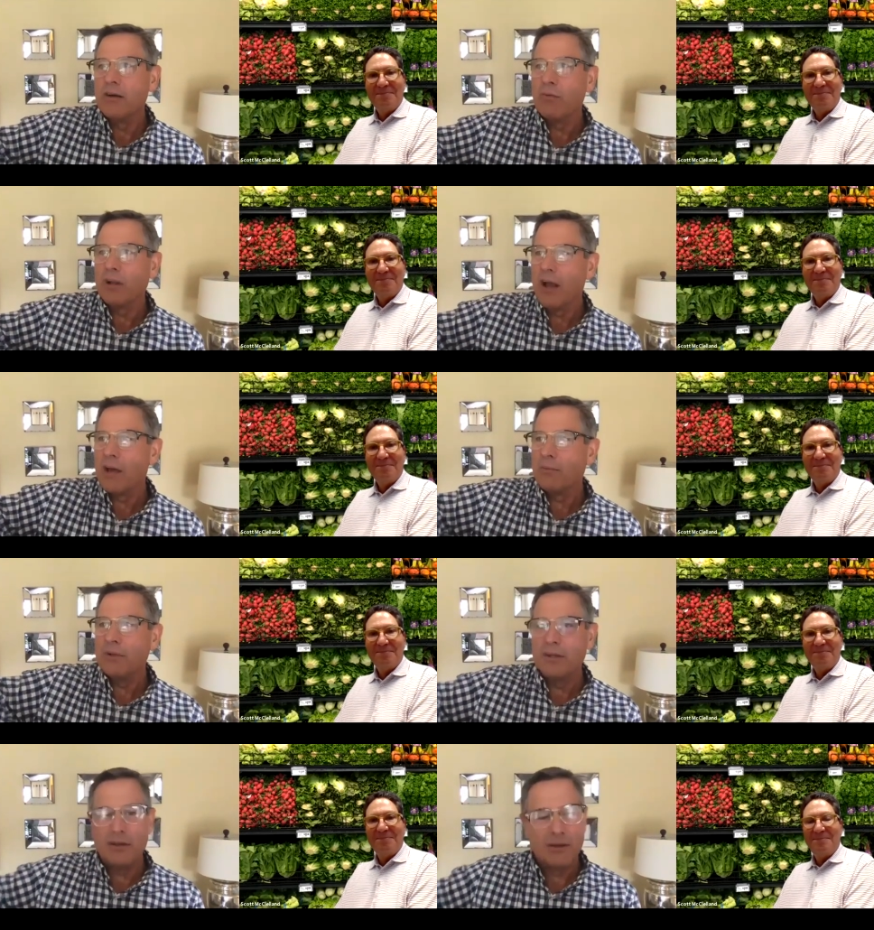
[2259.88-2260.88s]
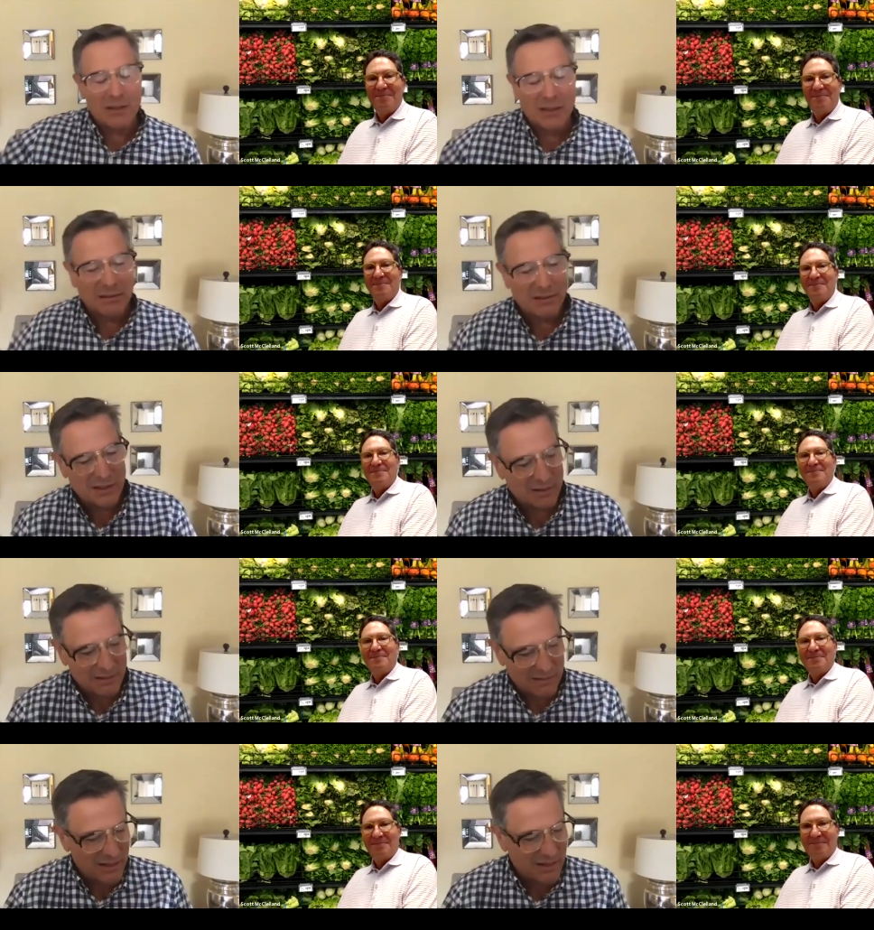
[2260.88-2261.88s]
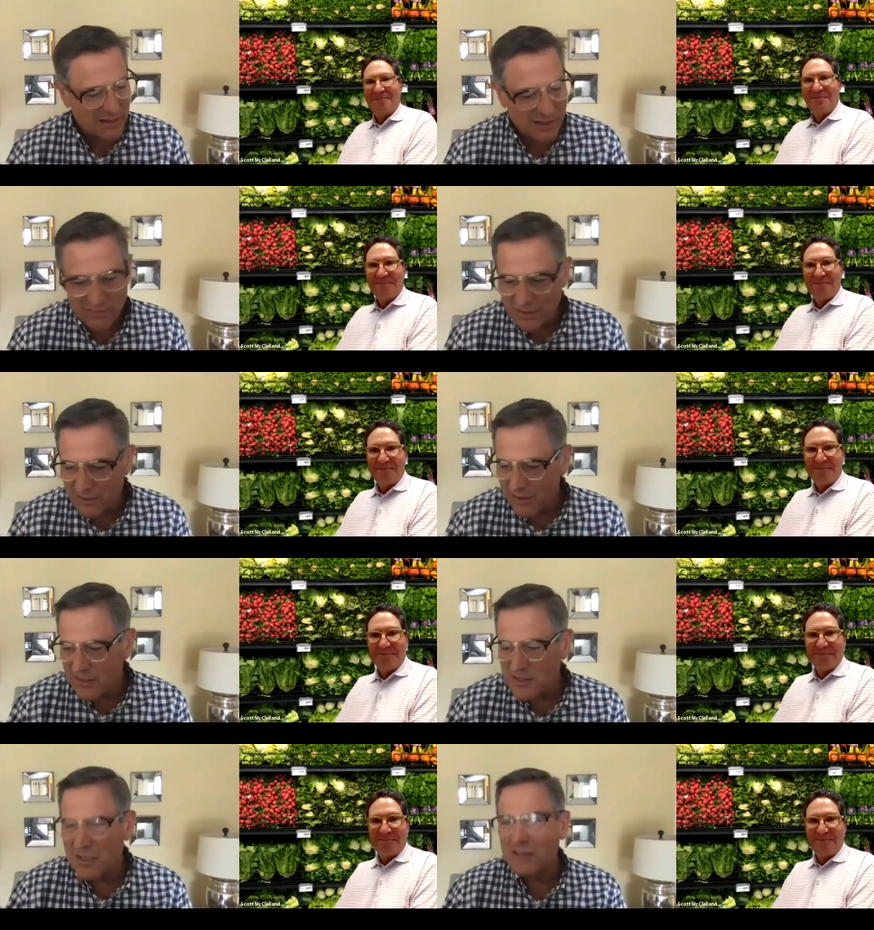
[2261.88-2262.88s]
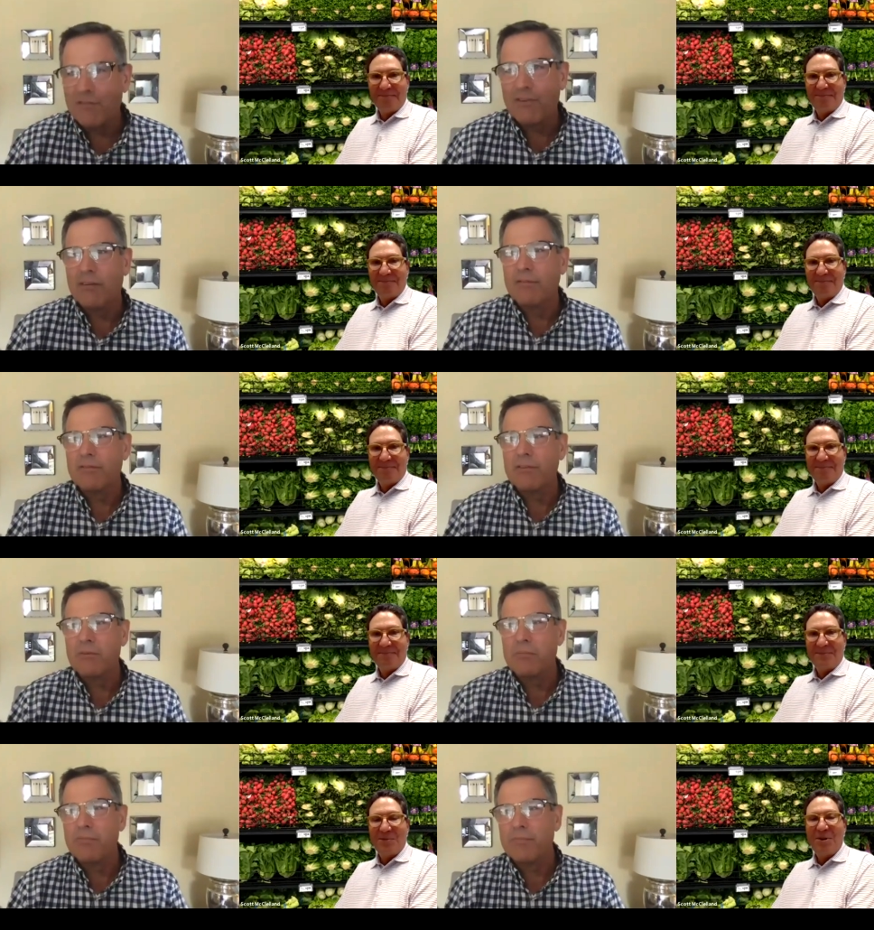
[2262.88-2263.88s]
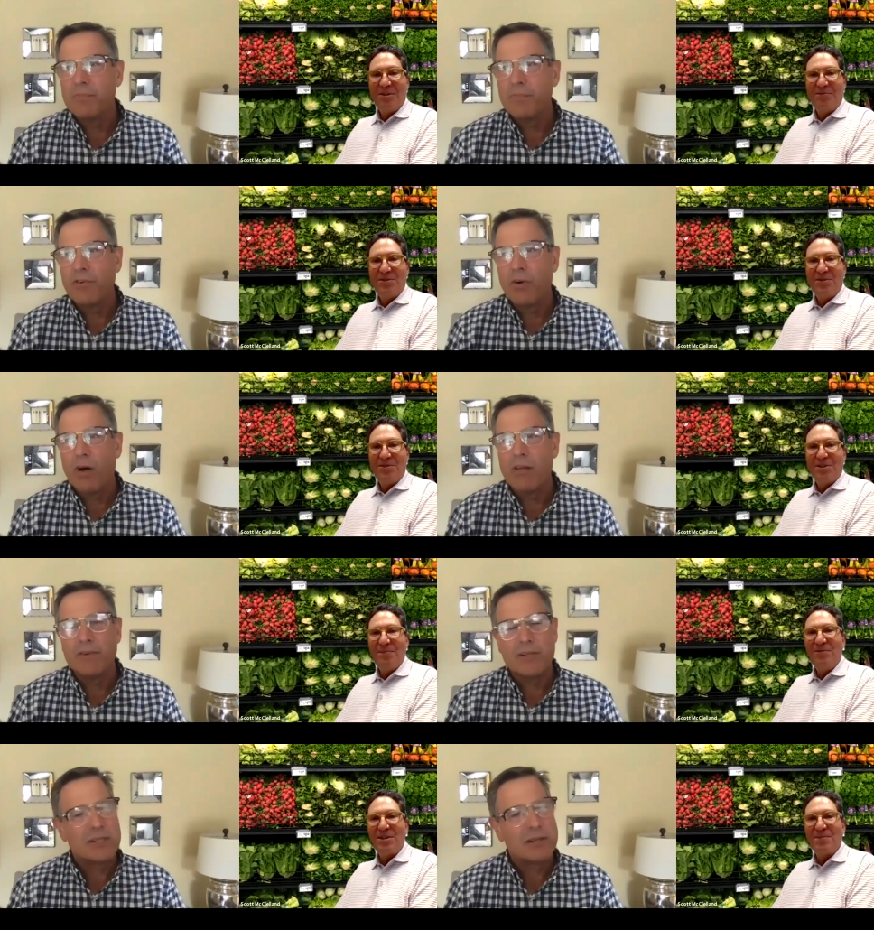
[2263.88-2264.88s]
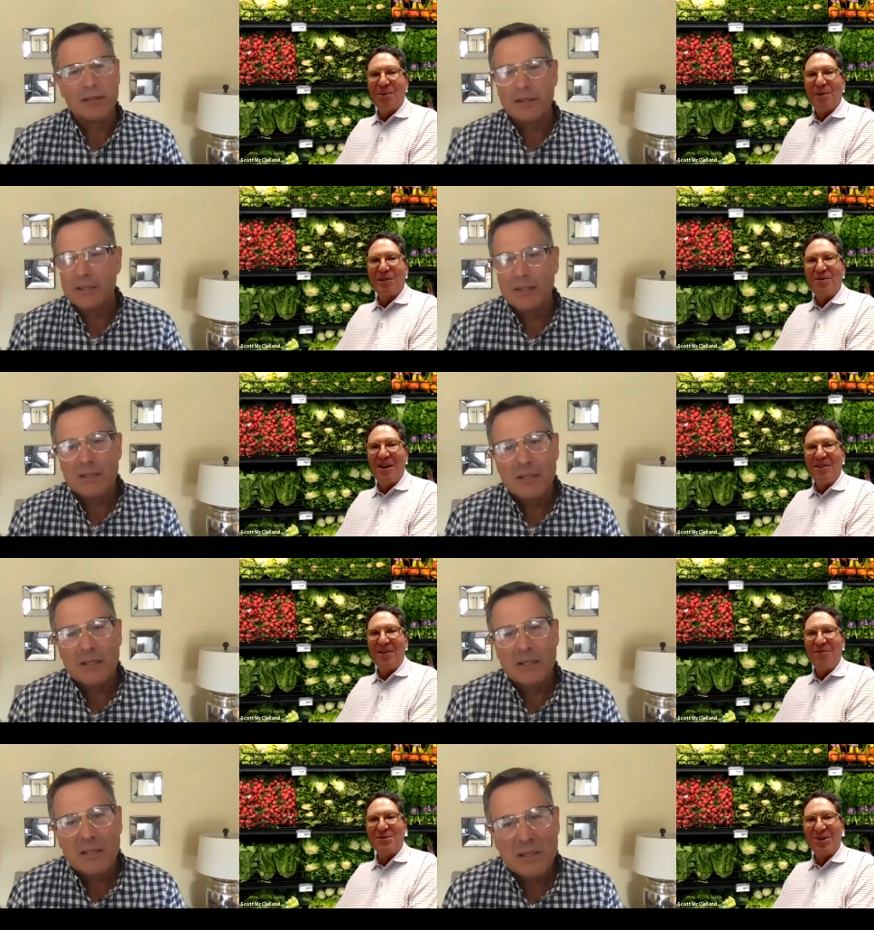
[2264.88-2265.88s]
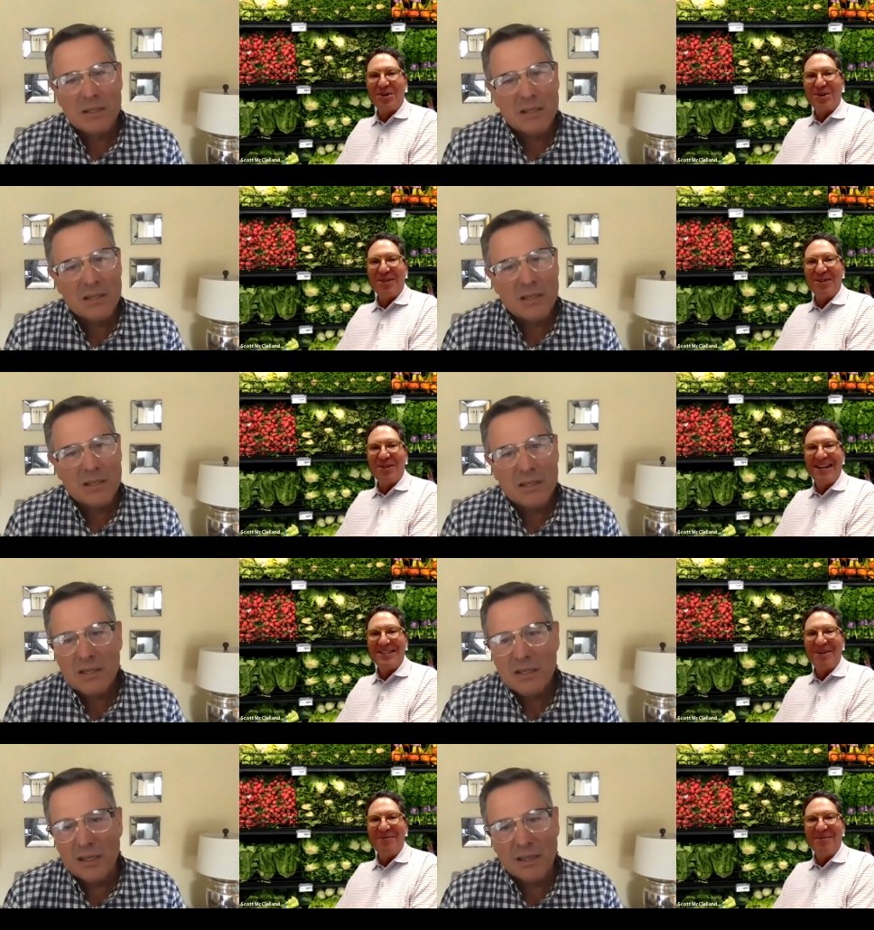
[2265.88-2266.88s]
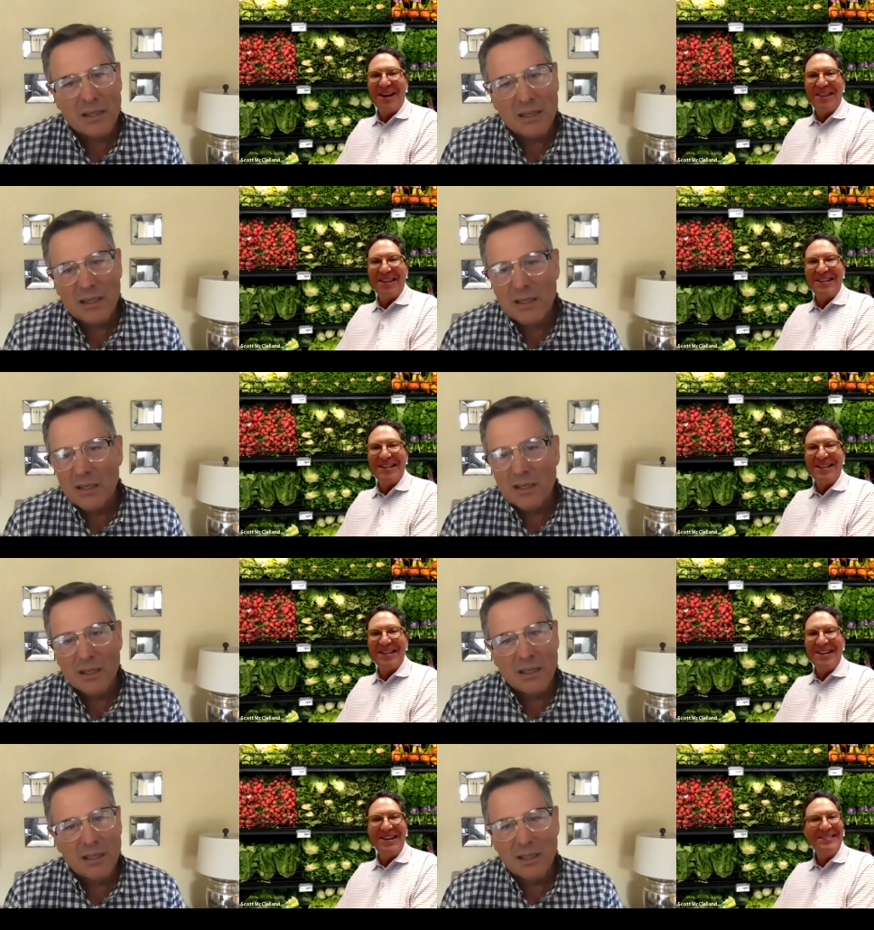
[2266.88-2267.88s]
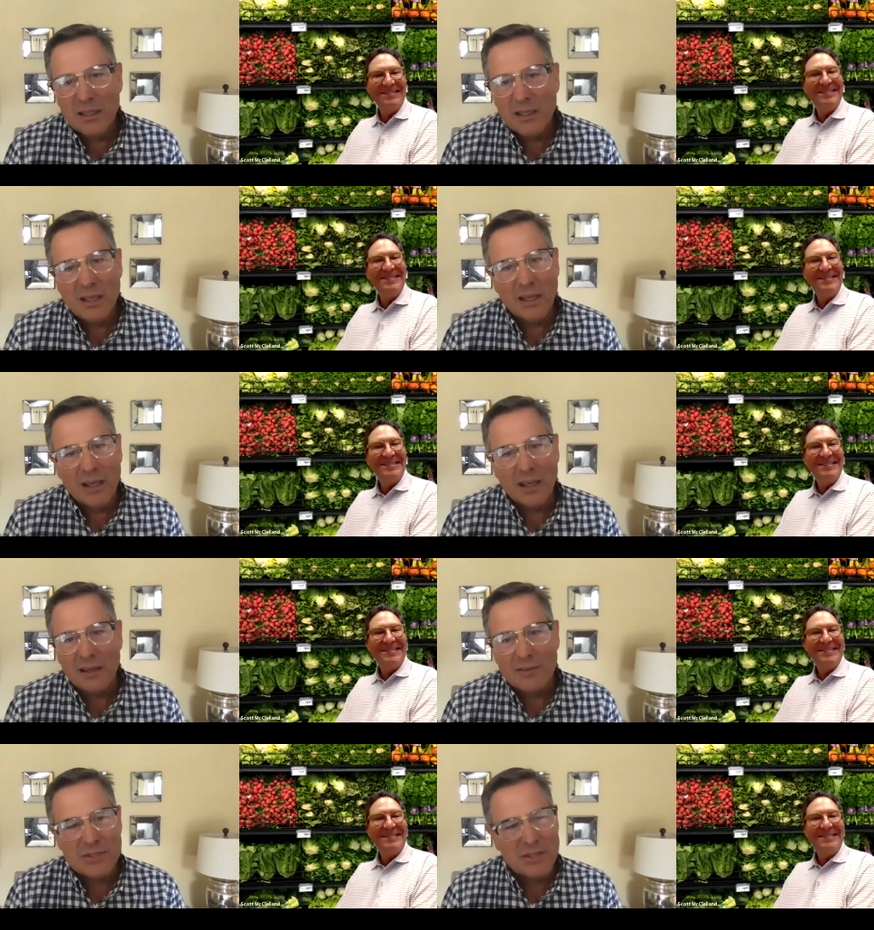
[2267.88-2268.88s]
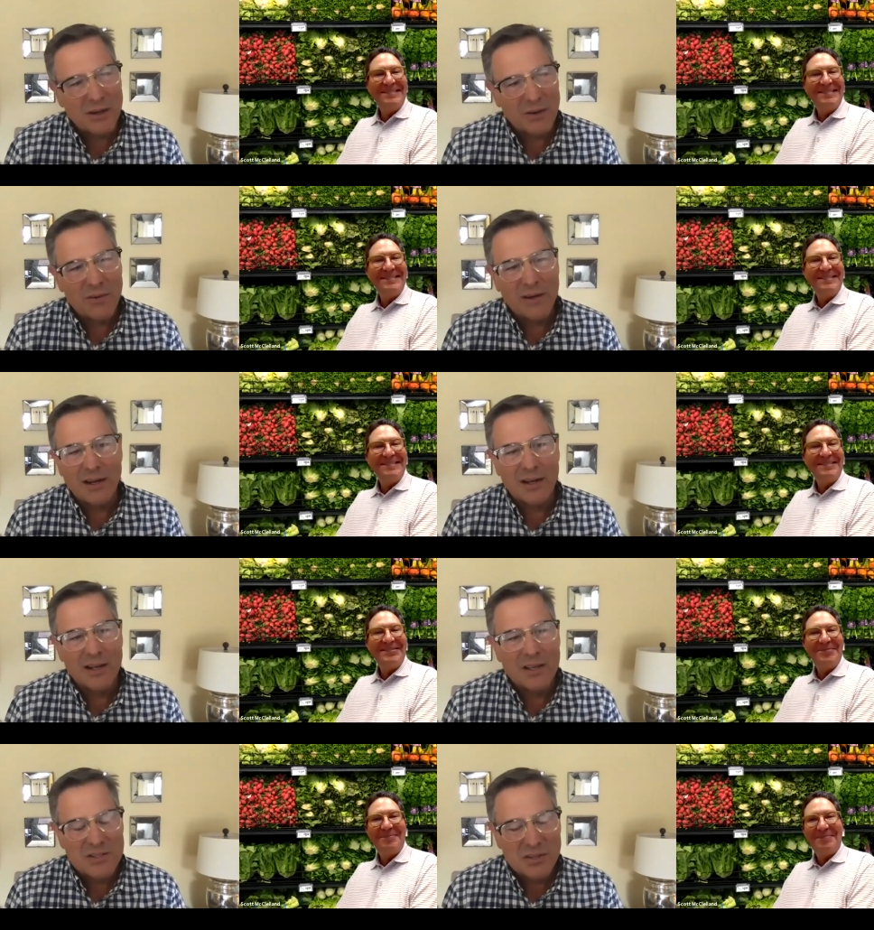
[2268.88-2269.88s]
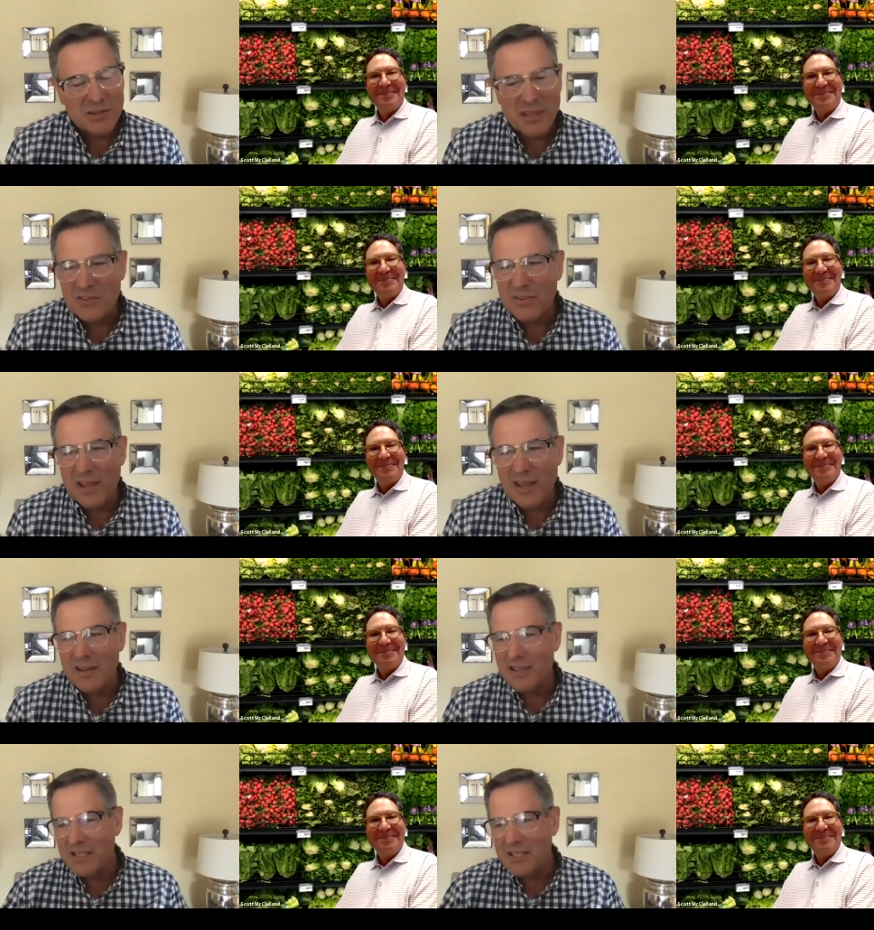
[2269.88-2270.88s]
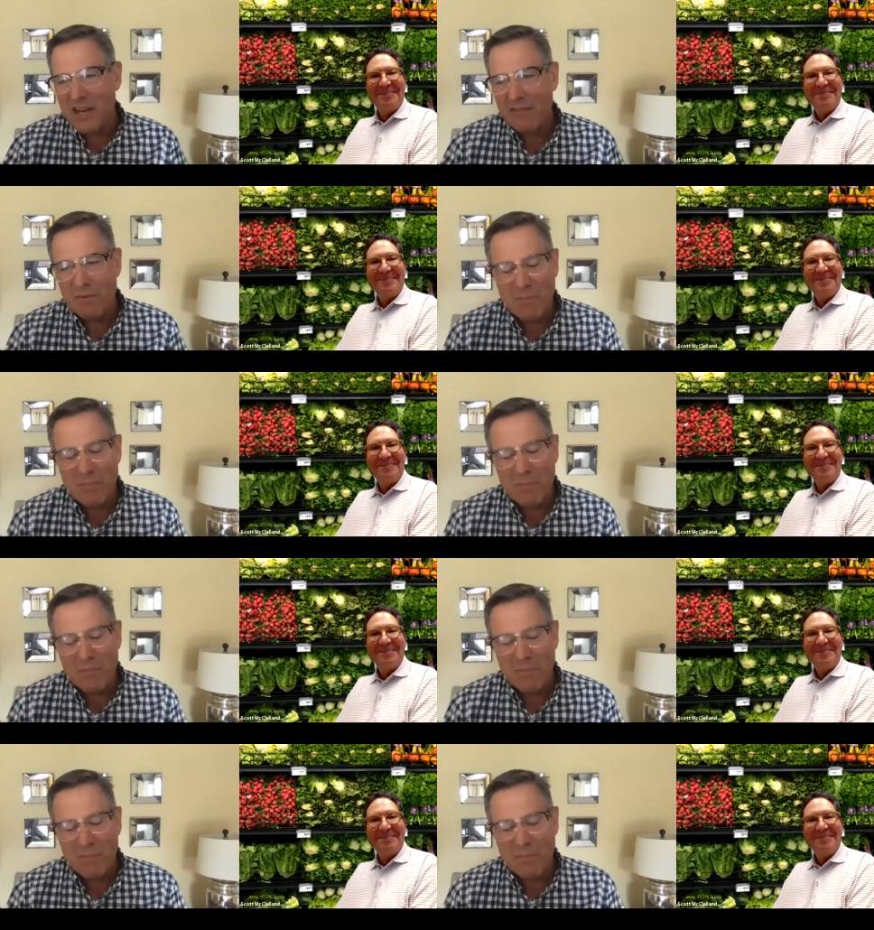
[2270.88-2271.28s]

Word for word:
Speaker 1: uh, what God would do in in in giving His Son for for. Well, you've just you just pulled it around full
Speaker 2: circle, and that's a great way I think to end on.
Speaker 1: Yeah. So. Uh, so thanks for that, and thanks to